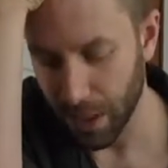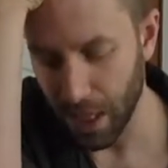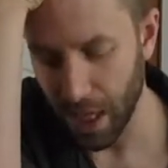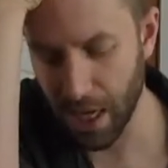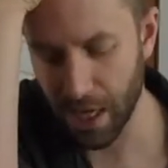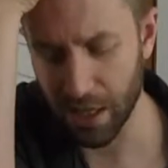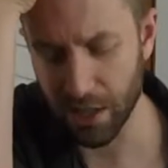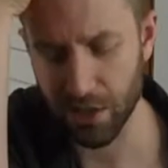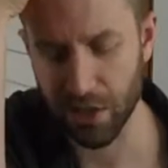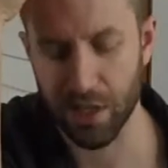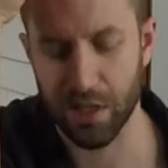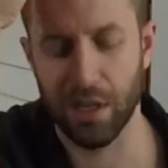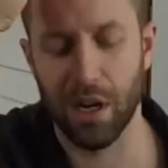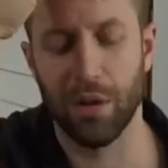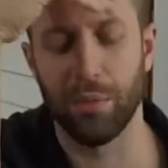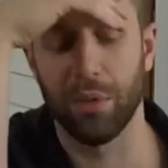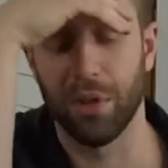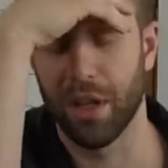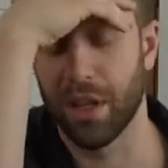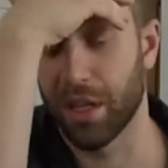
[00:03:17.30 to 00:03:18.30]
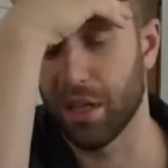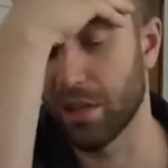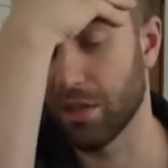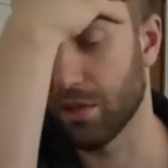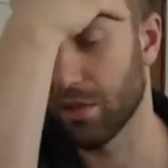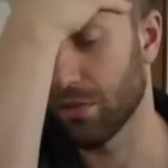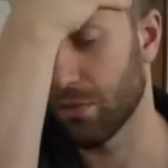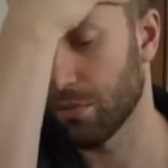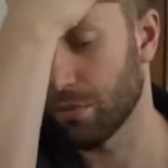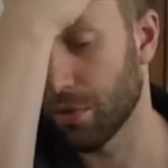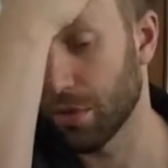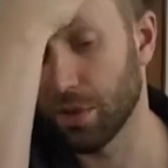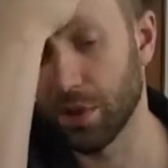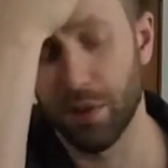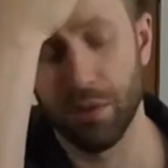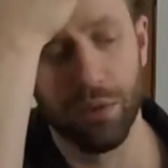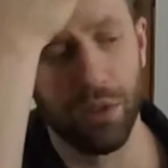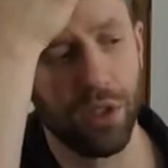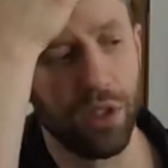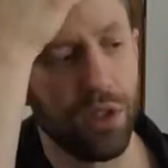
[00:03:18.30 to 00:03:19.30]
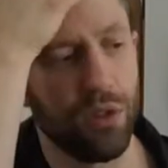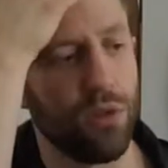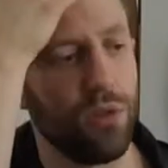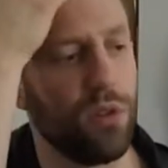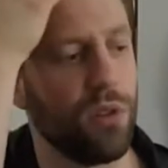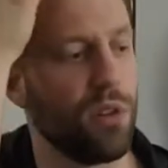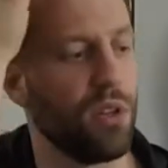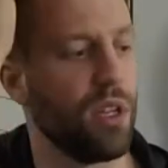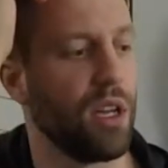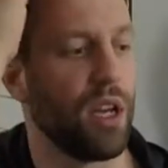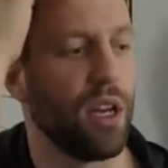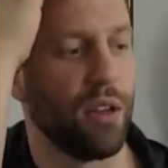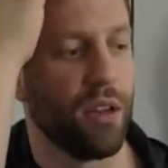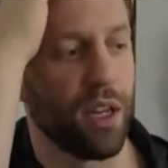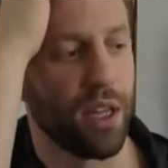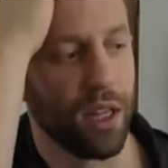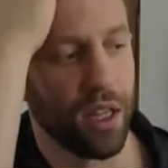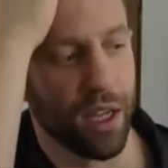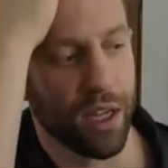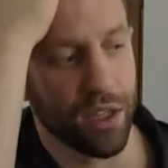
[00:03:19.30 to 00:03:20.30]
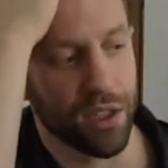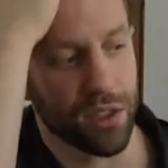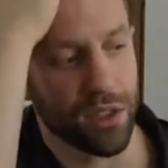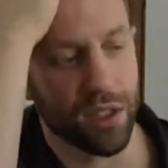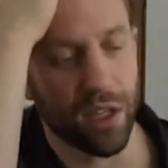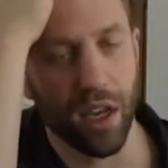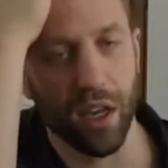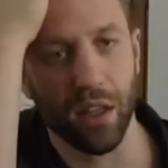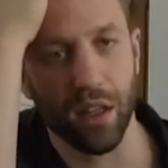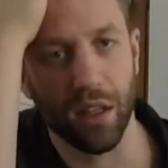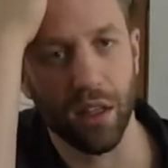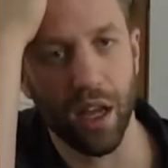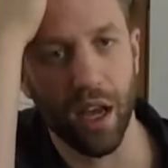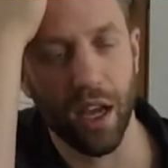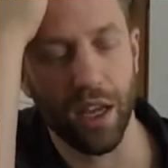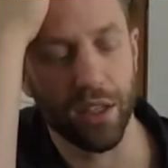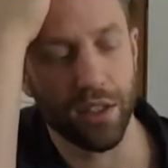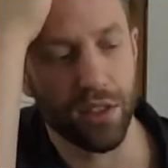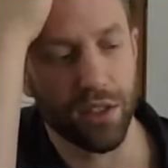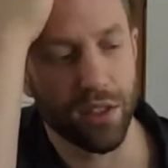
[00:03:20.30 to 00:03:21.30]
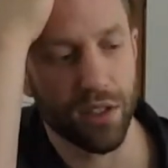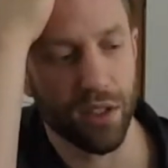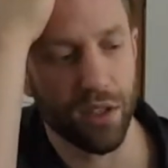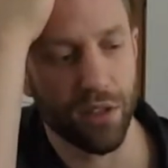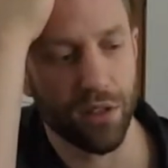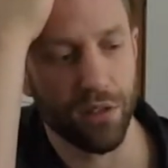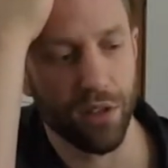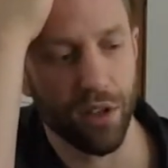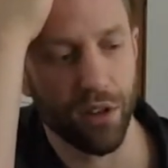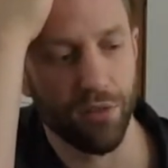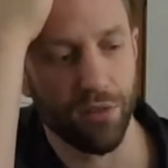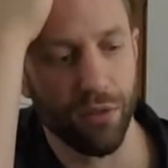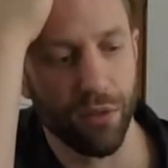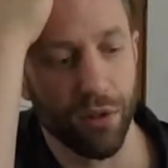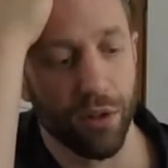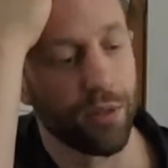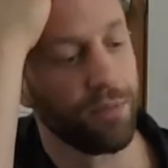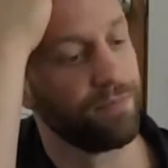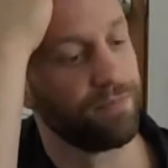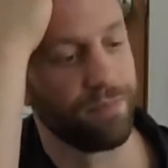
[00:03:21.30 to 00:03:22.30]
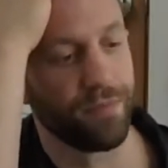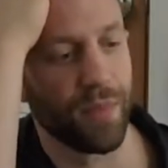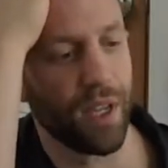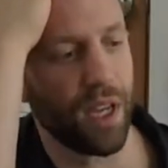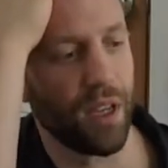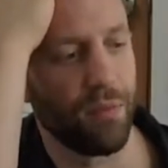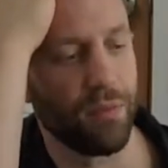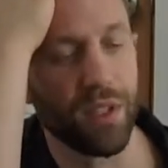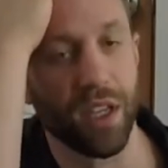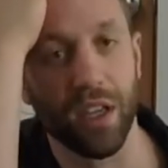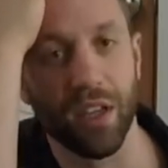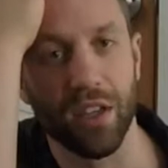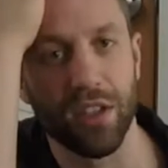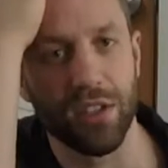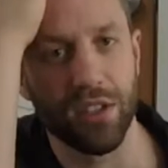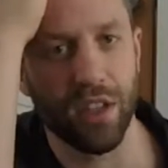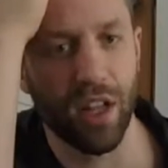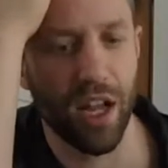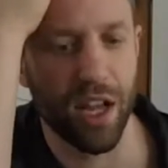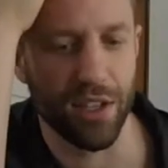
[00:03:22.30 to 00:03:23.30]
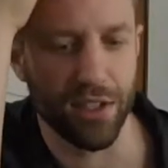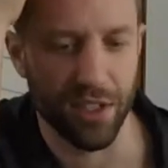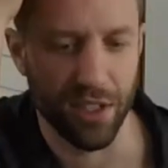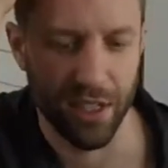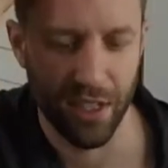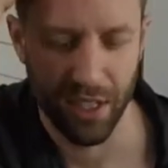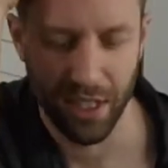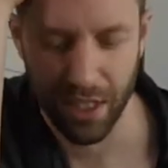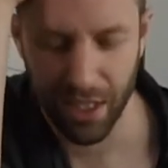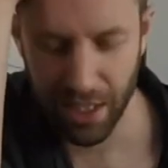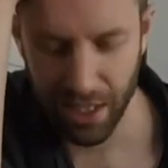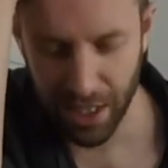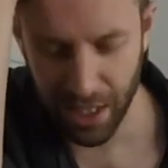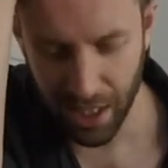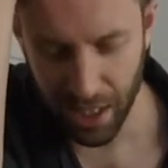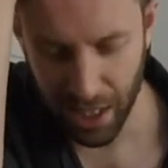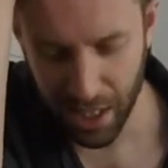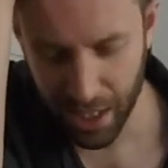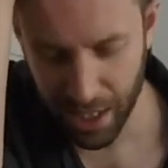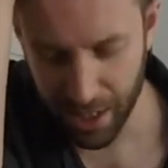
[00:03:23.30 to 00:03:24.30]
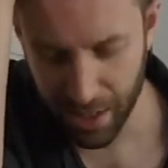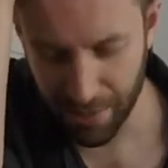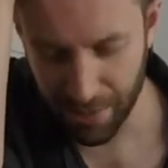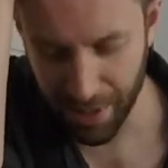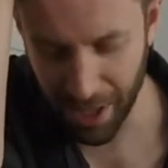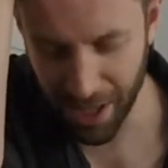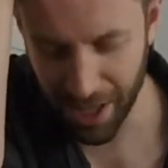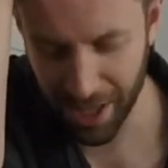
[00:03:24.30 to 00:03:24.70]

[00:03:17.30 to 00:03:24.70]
and his guitar playing is really really cool. I, I, like his style a lot, so therefore I'm taking his class, um,